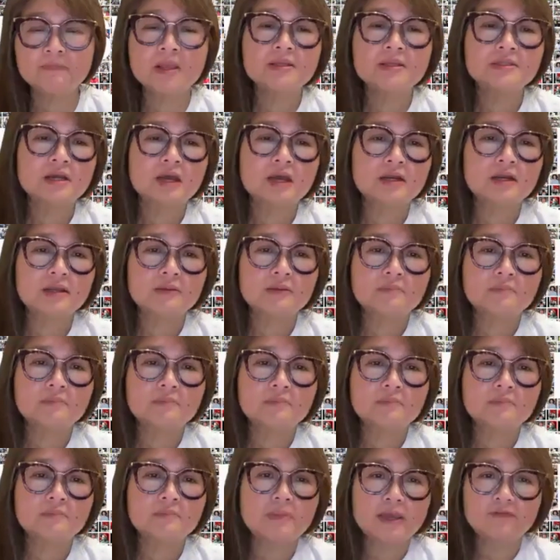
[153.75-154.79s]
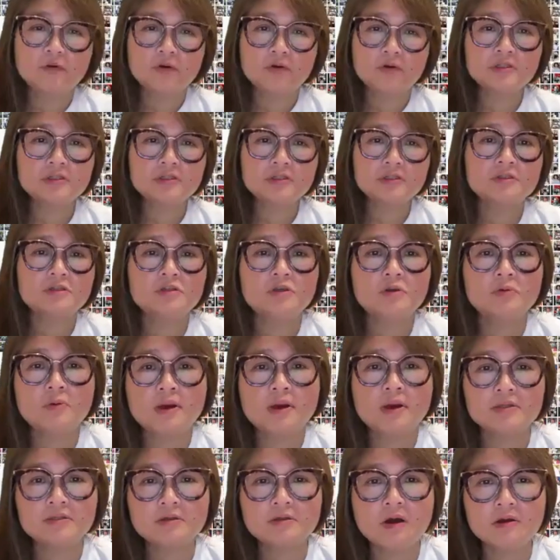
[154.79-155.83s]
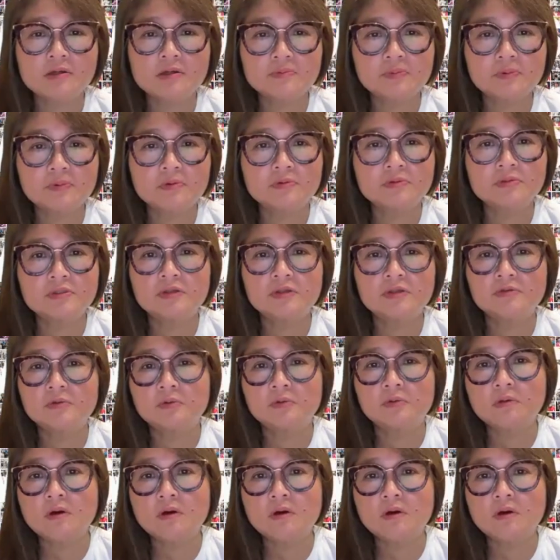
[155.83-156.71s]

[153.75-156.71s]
Starting May 1st, US hospitals are no